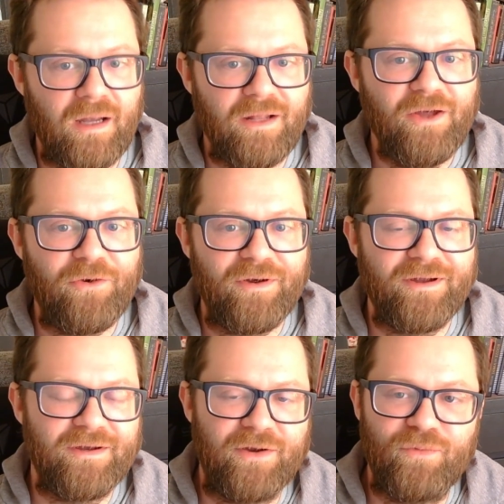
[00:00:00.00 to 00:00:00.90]
Hello,
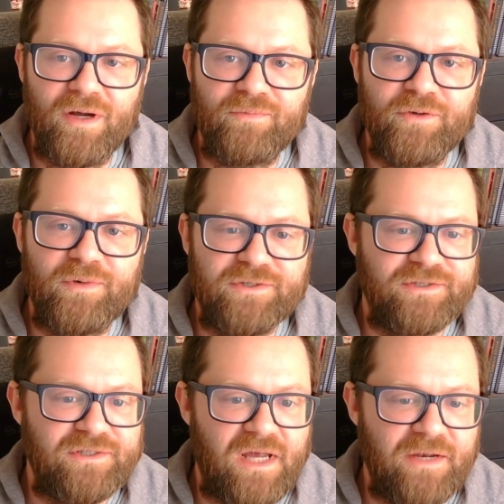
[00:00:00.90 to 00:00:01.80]
and welcome to
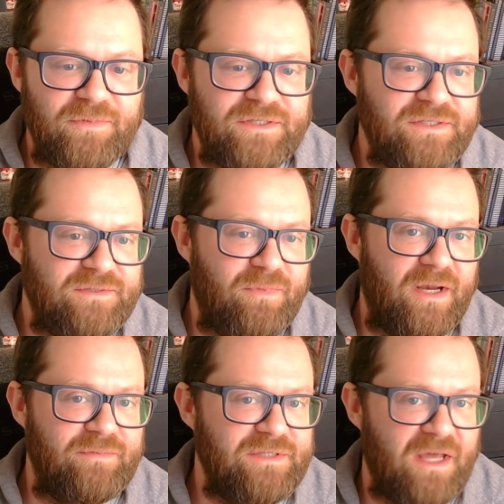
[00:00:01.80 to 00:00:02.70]
Puzzlers Anonymous. My
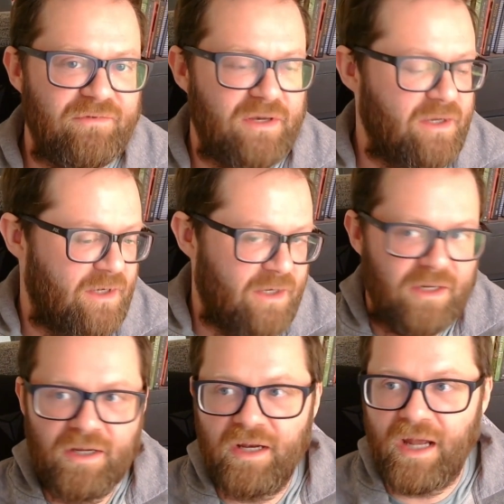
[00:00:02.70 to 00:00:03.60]
name is Kevin,
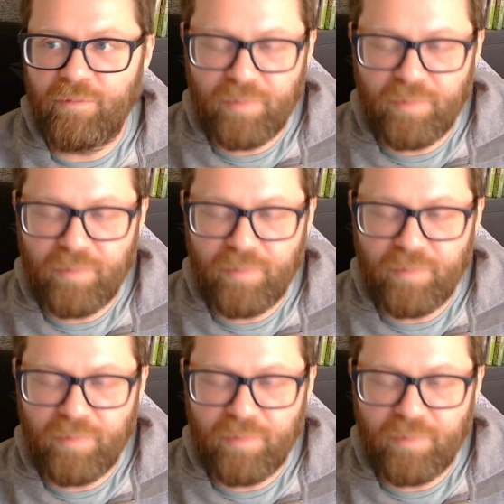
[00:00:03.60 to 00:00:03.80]
and I'm a